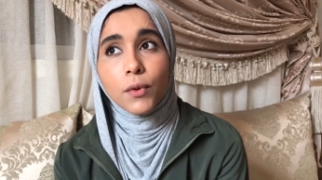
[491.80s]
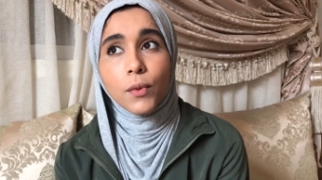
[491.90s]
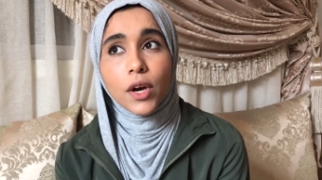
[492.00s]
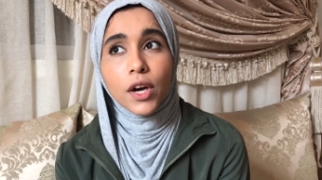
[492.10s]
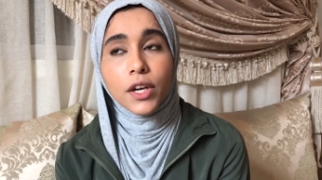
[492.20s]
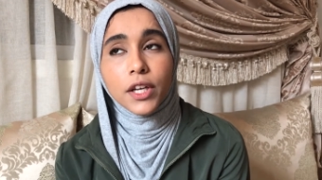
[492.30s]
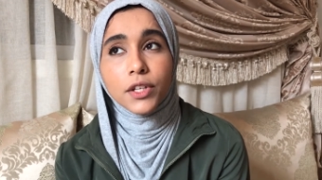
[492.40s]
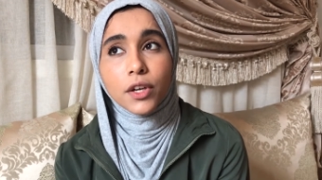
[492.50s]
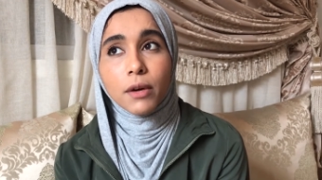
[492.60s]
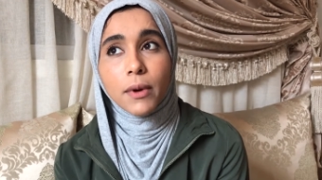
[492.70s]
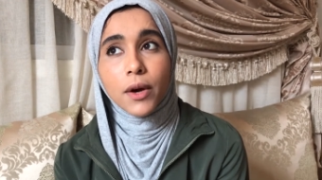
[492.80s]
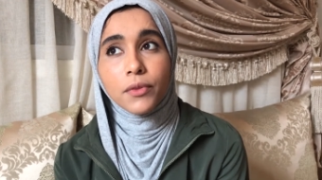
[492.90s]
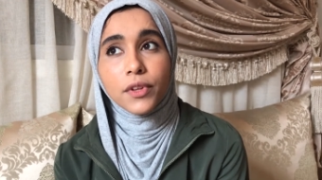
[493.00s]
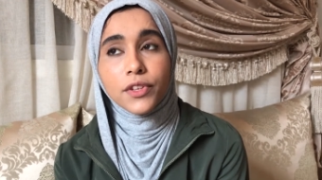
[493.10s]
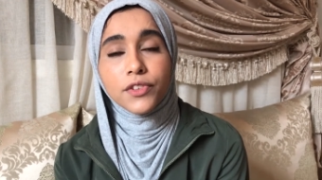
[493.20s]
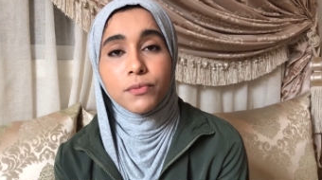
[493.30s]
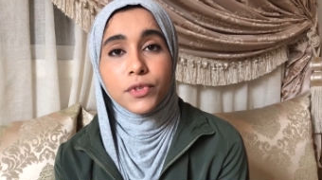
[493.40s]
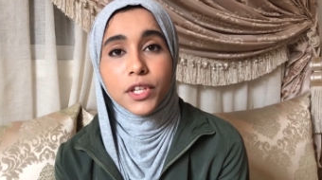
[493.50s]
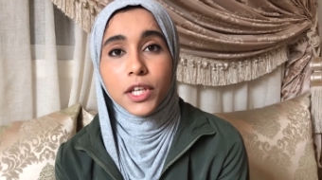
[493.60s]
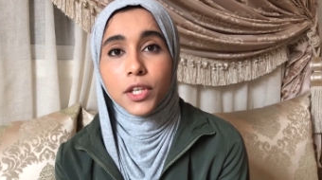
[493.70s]
where they talk about this
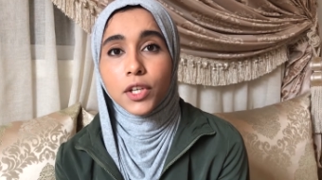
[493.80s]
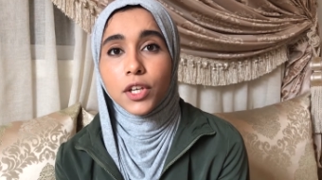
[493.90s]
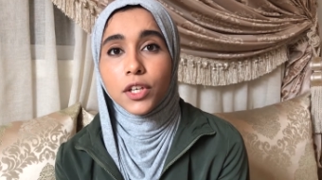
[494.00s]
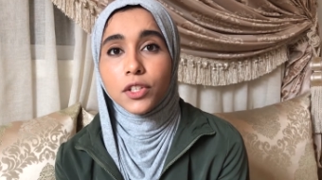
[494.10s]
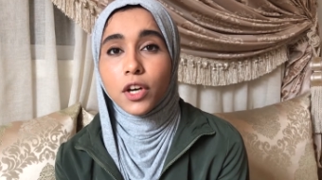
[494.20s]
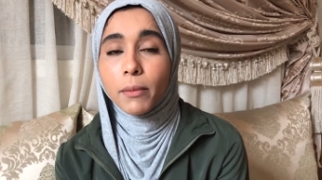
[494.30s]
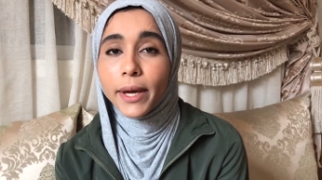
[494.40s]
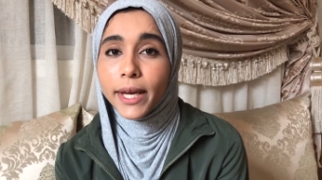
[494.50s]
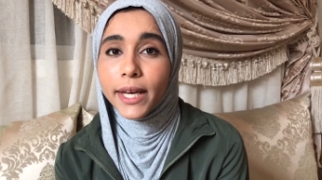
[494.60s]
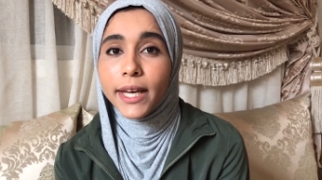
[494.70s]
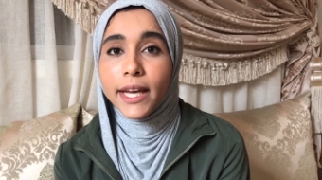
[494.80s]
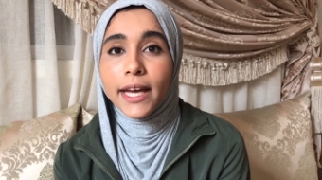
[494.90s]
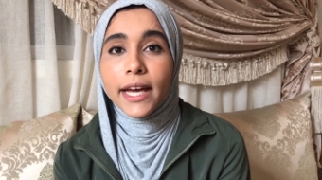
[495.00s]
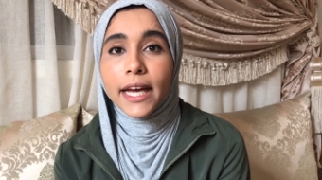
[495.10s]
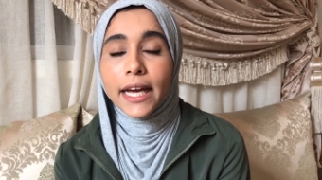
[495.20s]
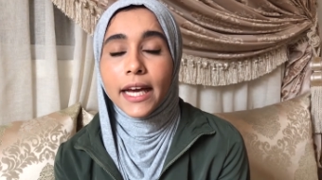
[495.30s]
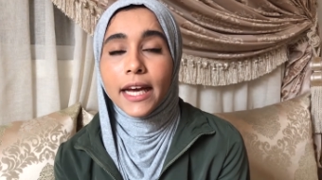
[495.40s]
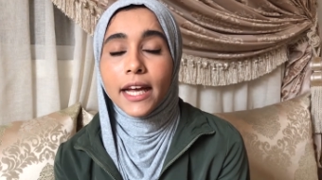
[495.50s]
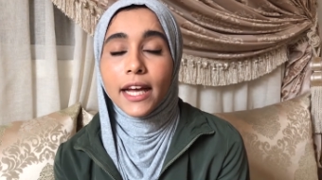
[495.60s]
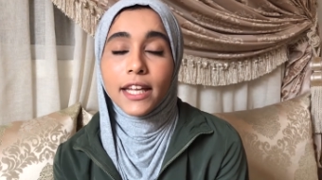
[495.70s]
particular topic.
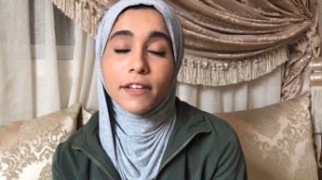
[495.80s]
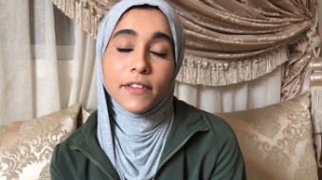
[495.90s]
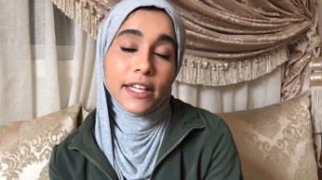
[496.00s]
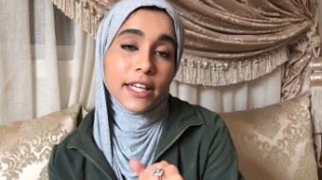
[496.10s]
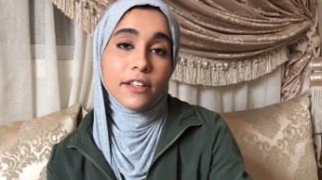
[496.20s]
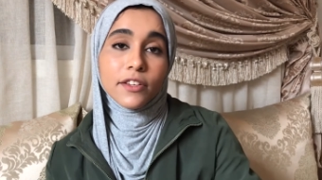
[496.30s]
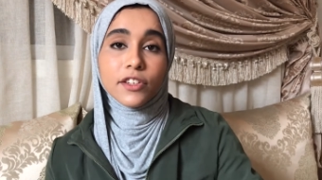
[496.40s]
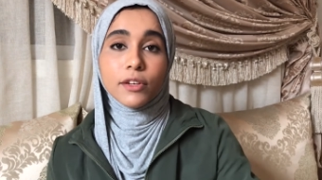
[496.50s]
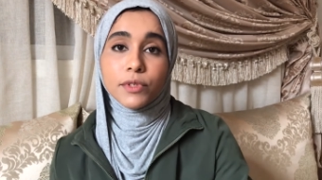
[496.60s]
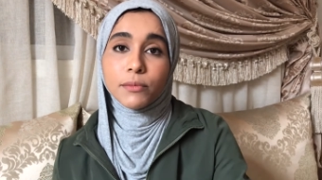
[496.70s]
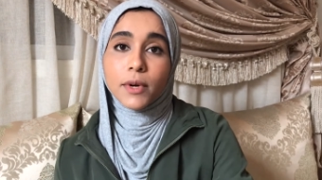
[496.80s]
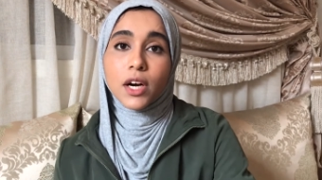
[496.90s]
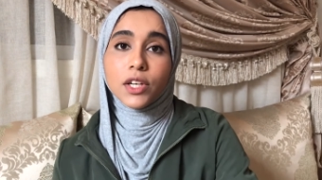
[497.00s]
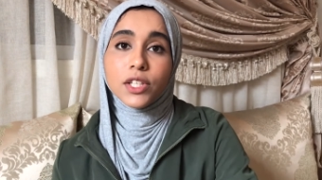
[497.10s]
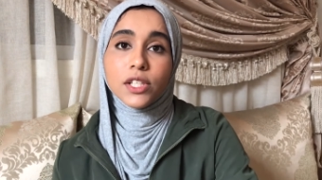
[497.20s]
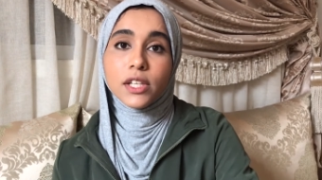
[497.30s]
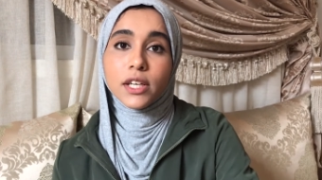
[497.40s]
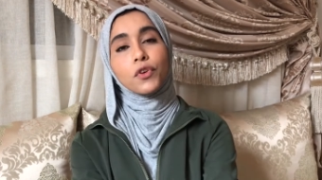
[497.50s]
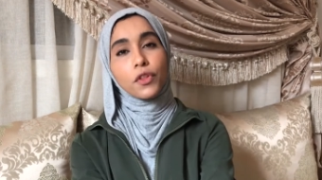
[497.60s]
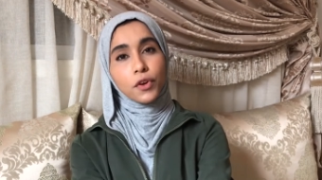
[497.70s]
I'll leave the link in the description box.
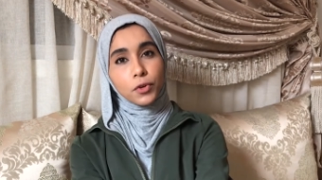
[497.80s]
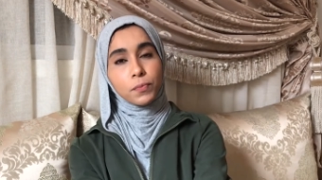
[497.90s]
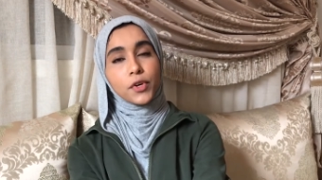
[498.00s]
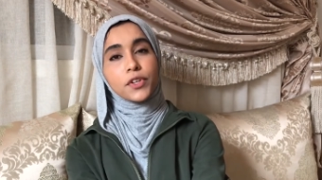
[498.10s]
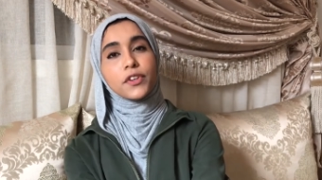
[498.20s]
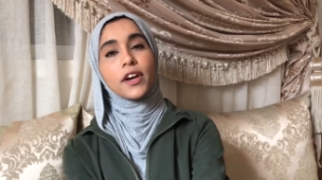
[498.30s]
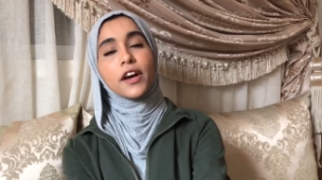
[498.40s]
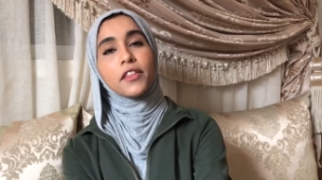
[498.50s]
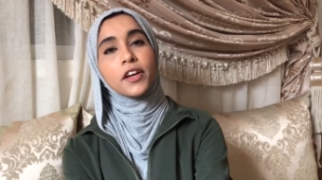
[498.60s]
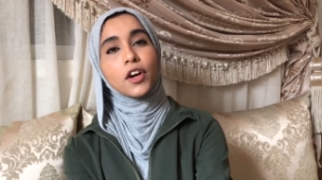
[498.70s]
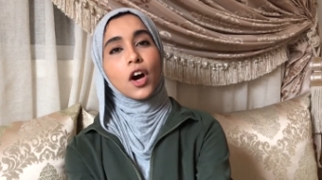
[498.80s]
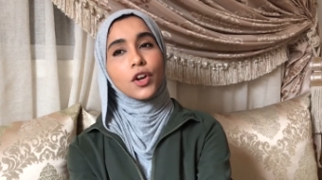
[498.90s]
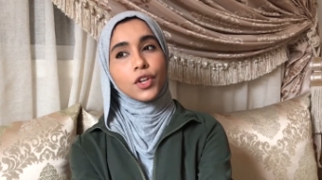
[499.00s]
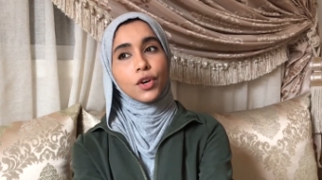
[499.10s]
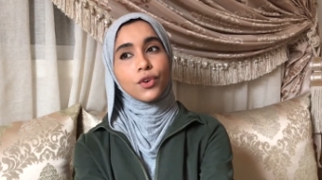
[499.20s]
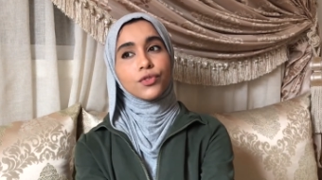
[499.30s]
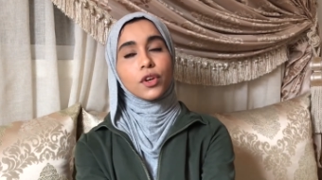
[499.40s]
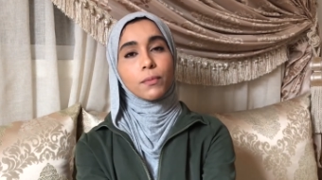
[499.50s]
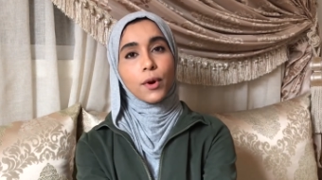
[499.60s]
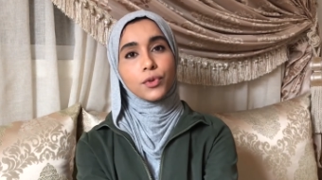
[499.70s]
For the third point, I think Ando's
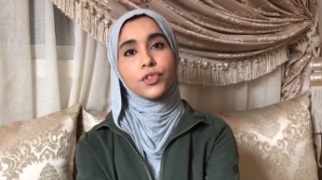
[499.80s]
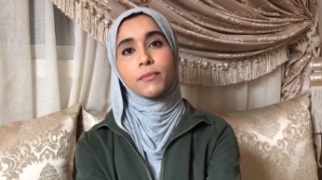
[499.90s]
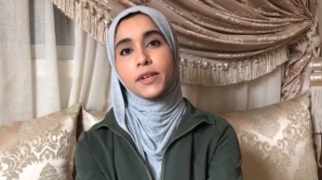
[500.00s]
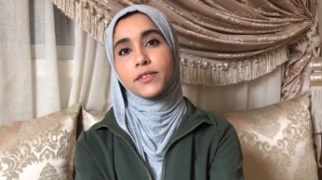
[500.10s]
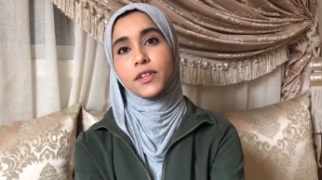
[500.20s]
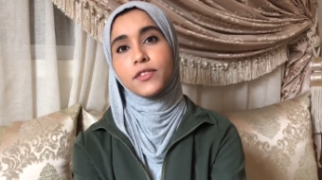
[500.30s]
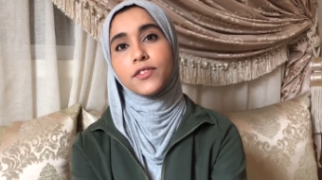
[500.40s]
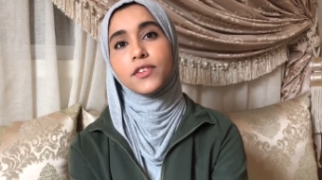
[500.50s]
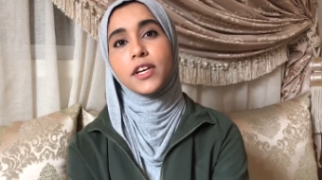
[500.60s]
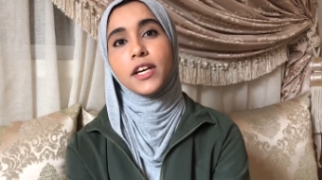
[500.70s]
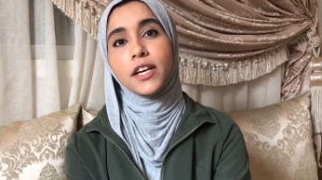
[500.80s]
approach makes sense.